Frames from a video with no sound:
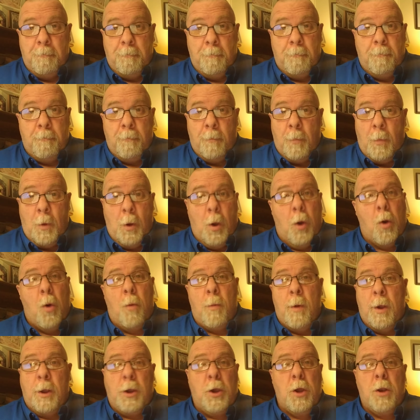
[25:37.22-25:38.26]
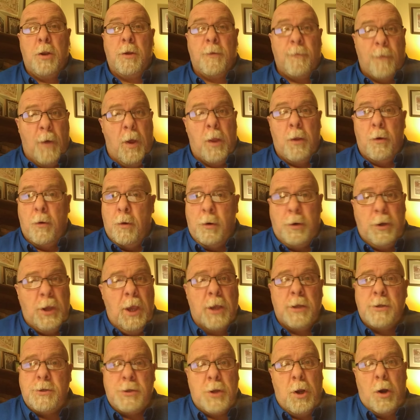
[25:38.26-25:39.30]
Huh? Oh my goodness, Father,
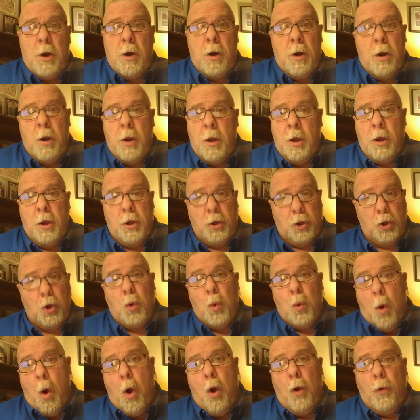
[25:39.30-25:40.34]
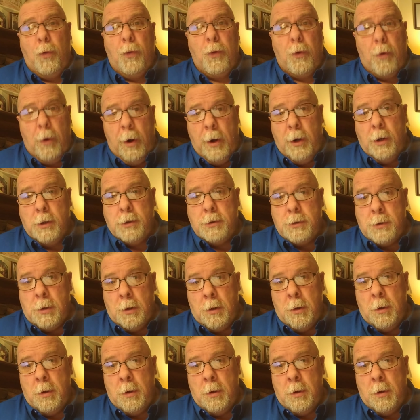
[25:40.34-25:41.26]
yes, sir, you are the greatest.